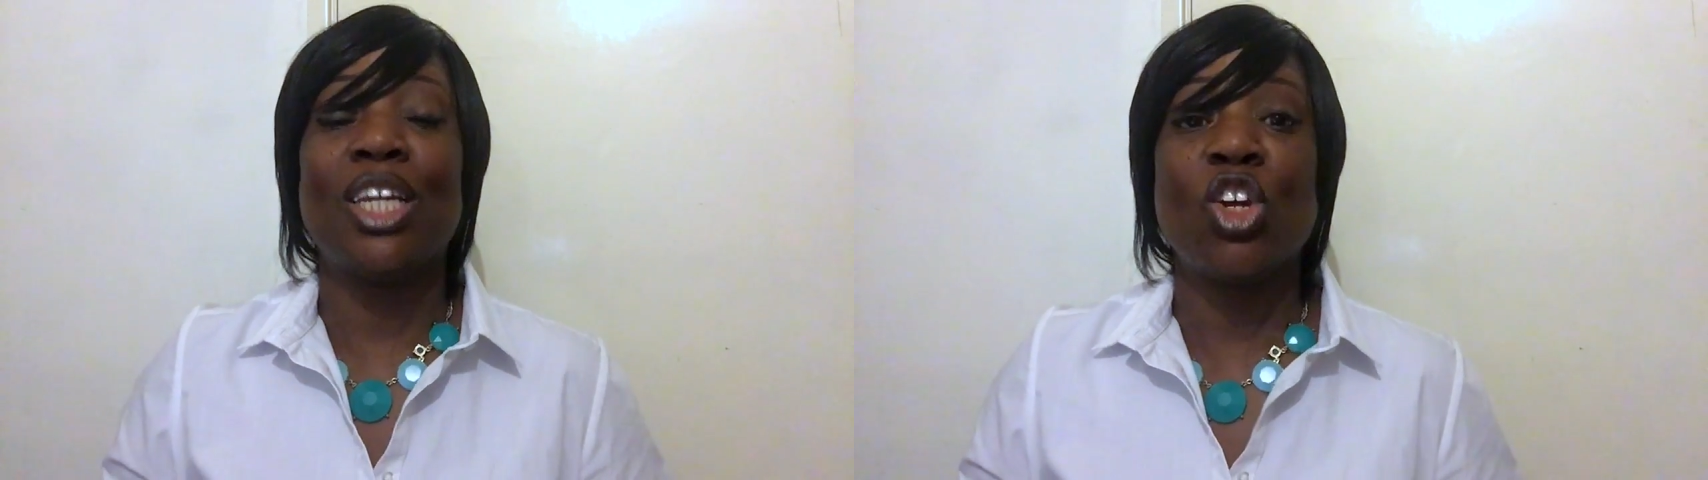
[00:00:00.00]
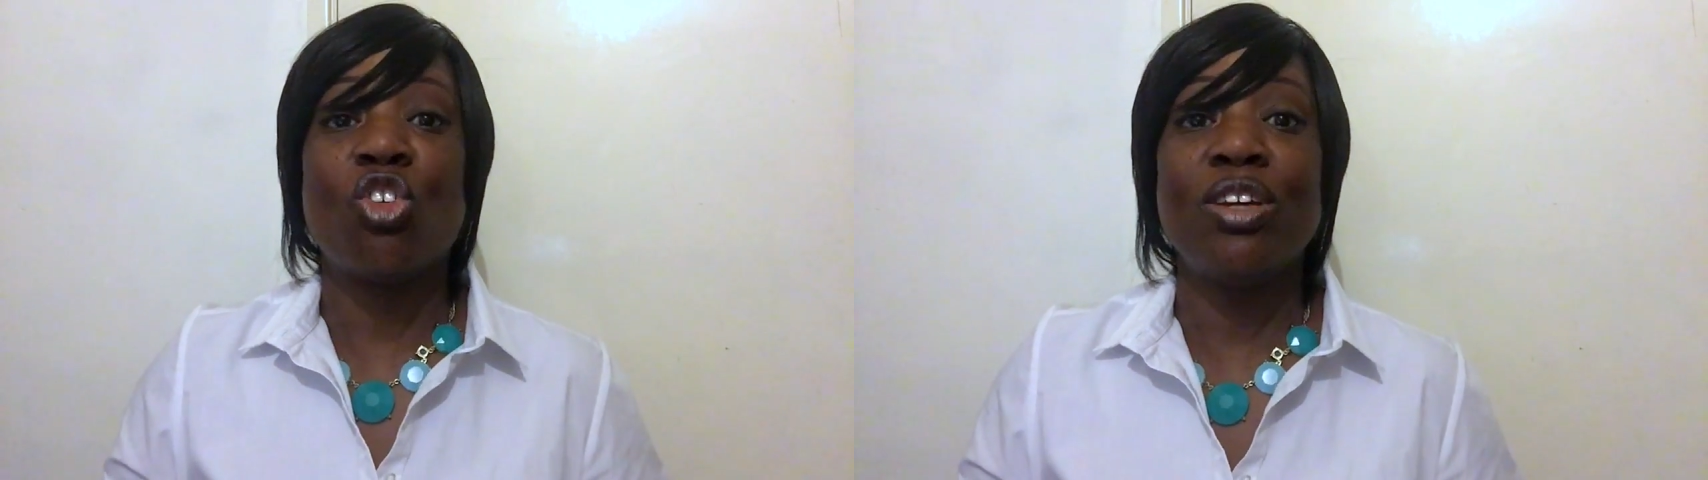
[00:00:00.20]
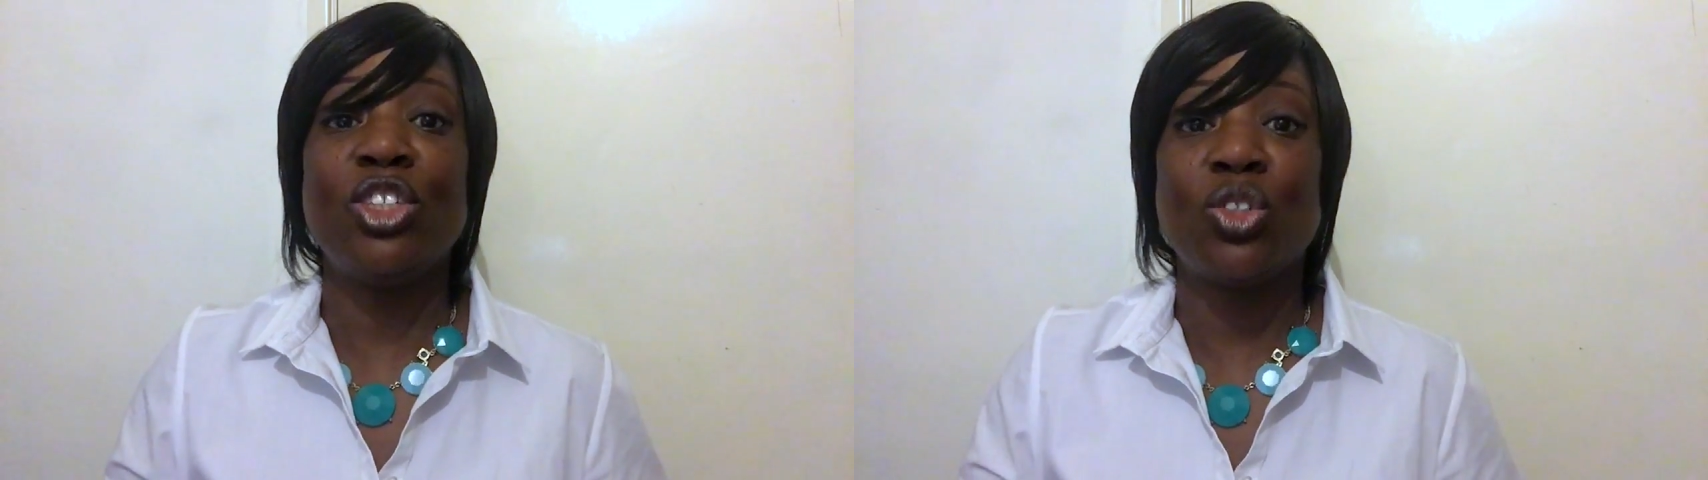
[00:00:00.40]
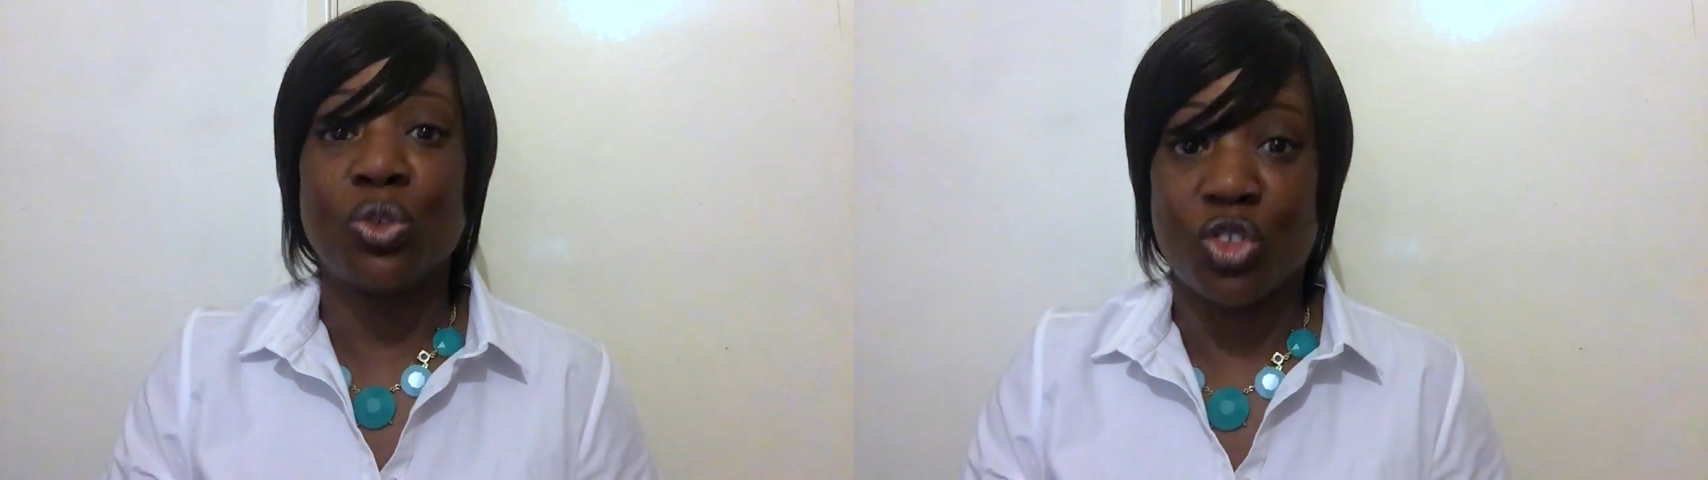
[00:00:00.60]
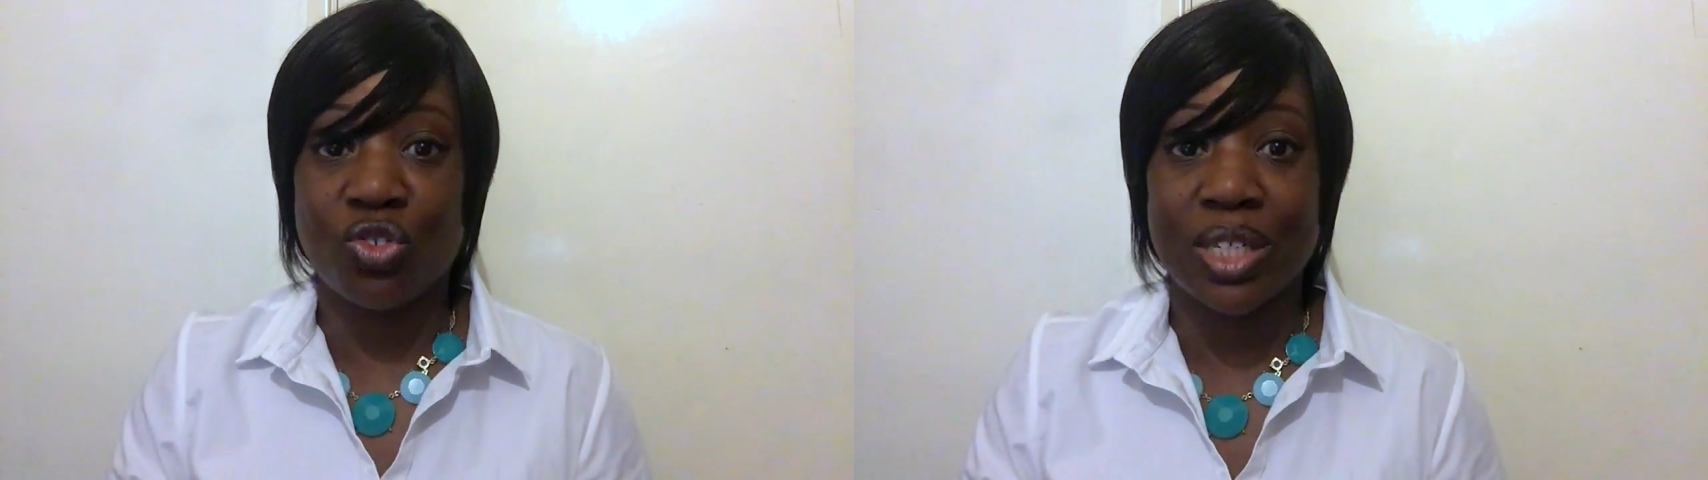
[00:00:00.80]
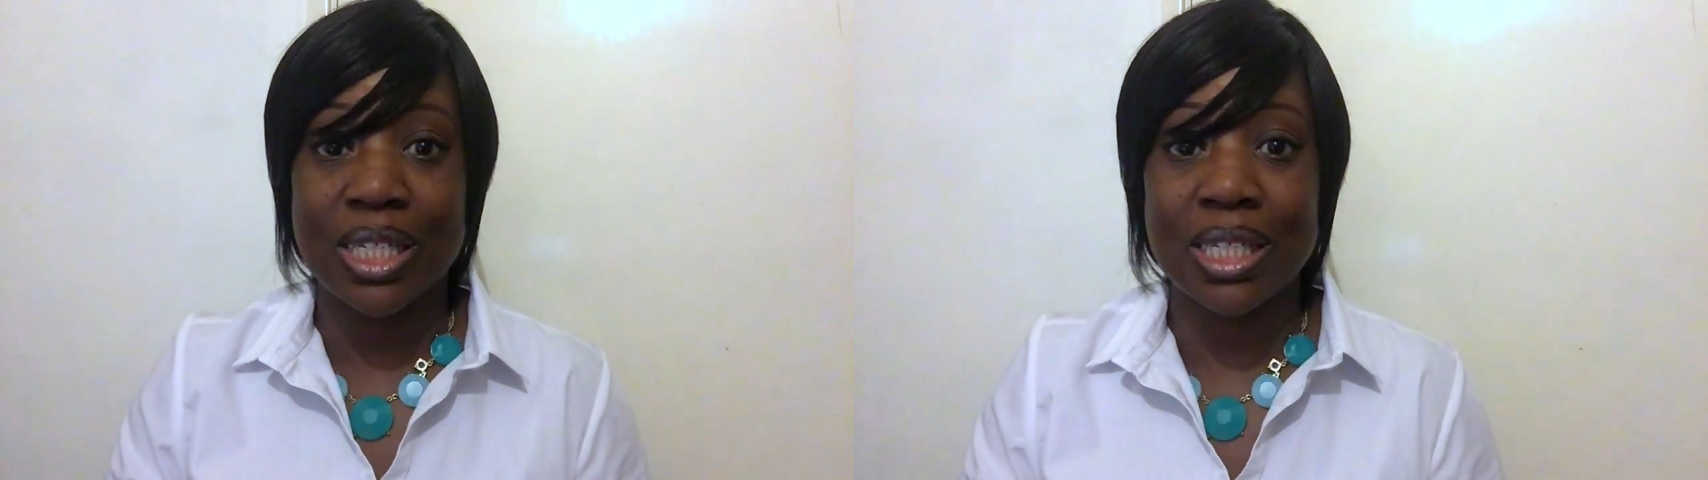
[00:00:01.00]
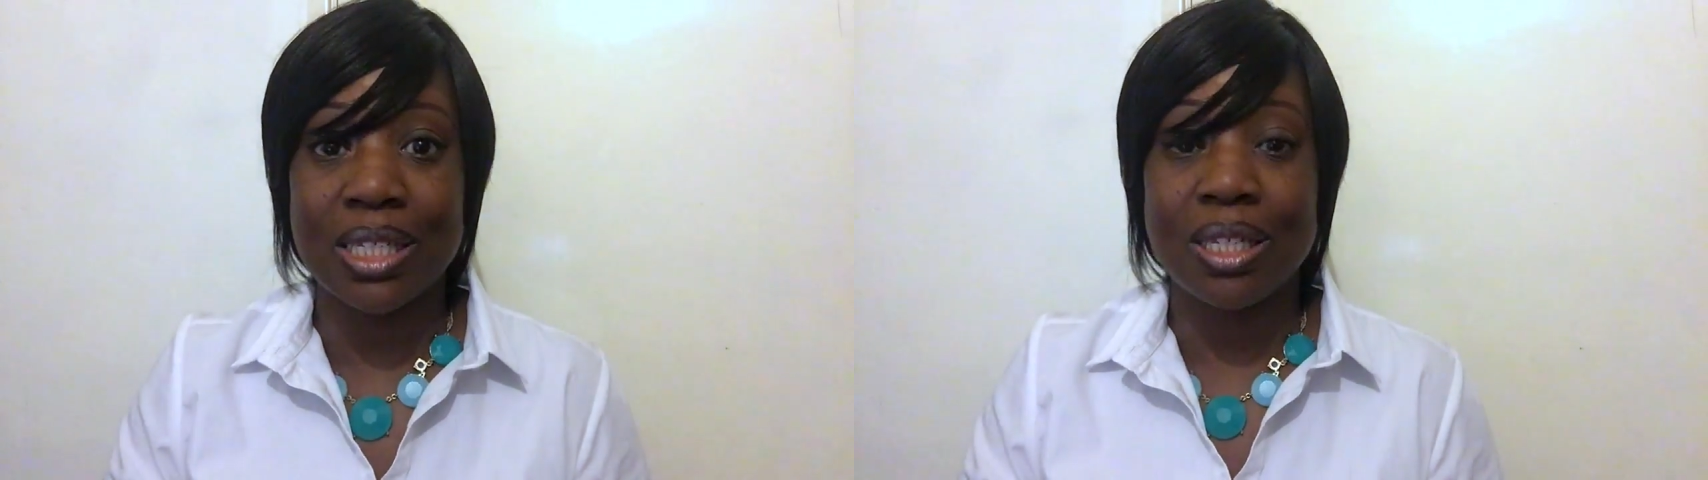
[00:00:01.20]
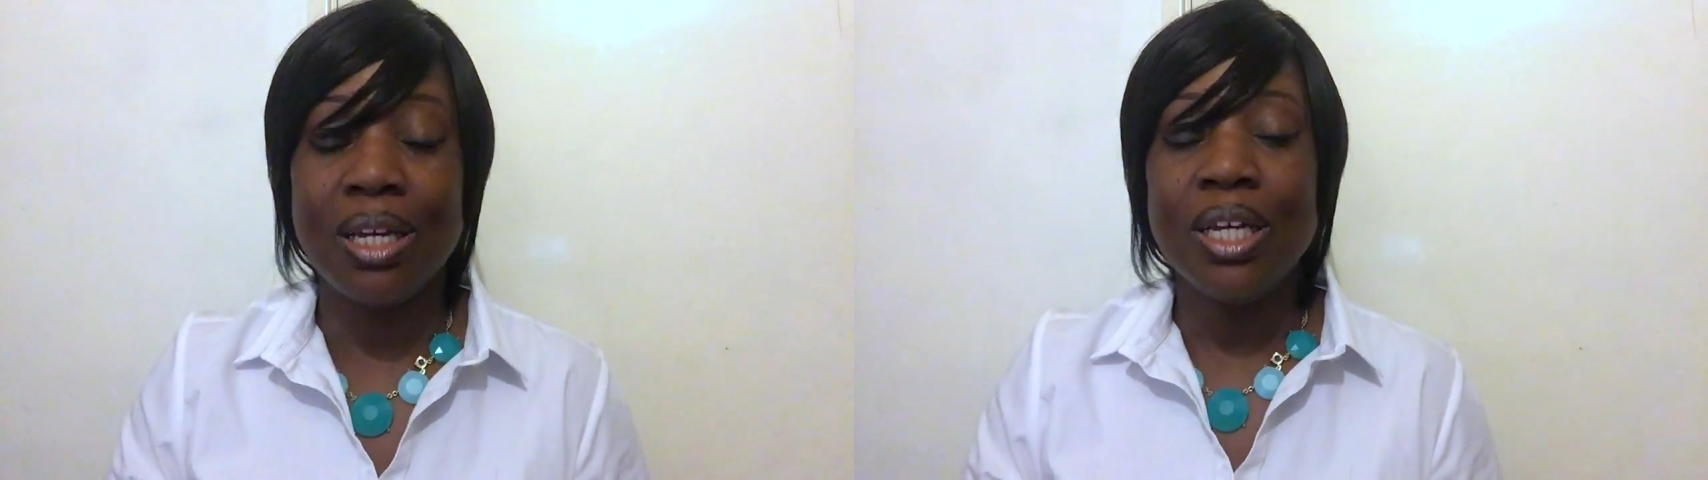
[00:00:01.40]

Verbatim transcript: increase your stresses.